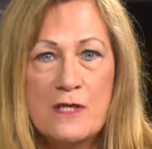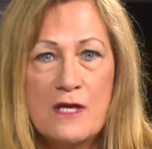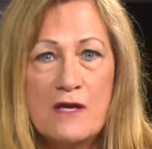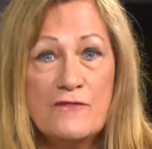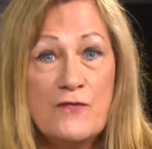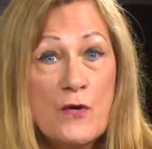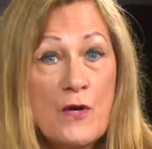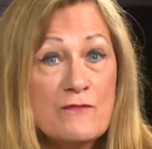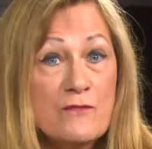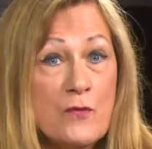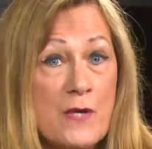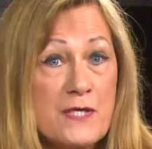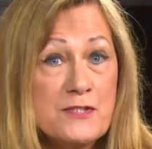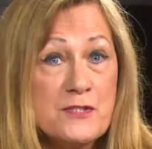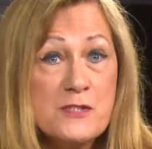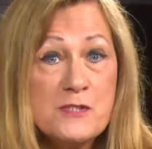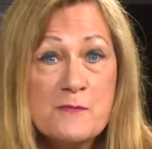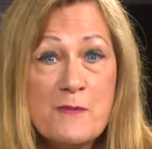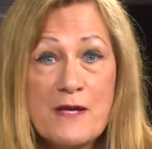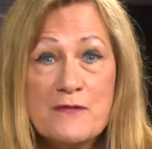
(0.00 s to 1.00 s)
If you have
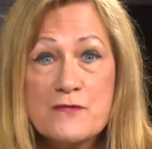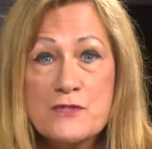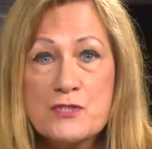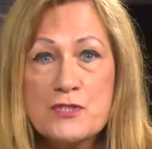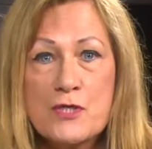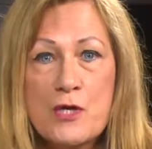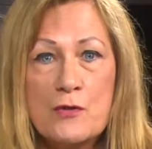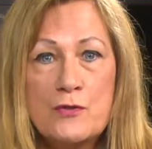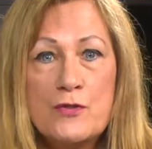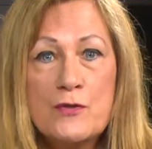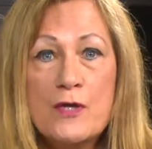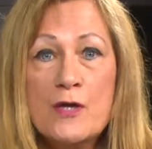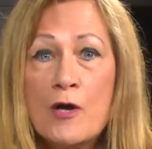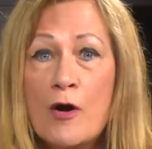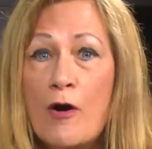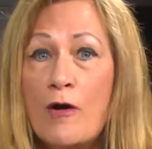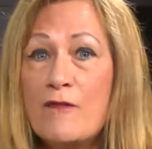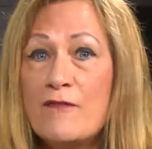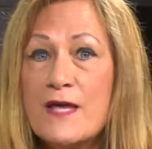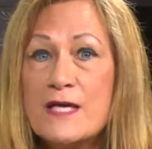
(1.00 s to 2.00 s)
questions about the show, you can
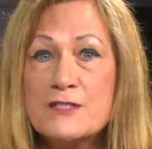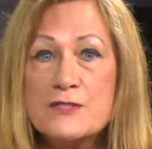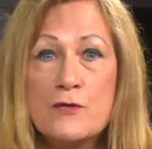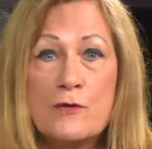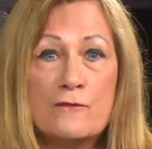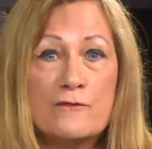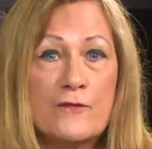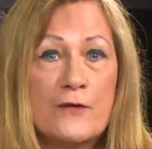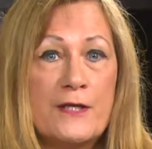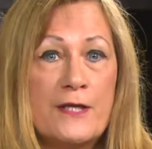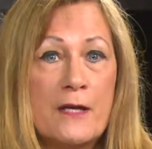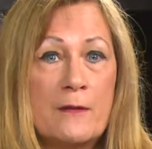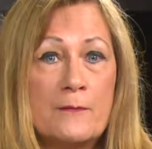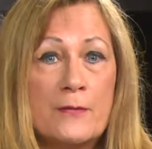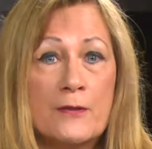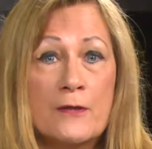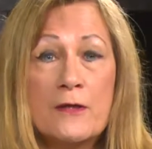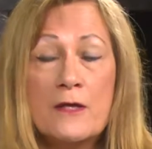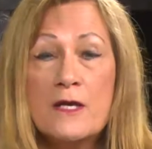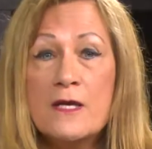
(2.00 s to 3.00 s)
call that toll-free
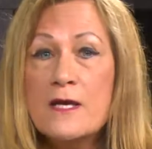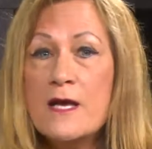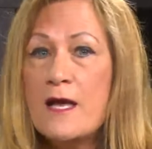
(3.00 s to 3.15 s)
number,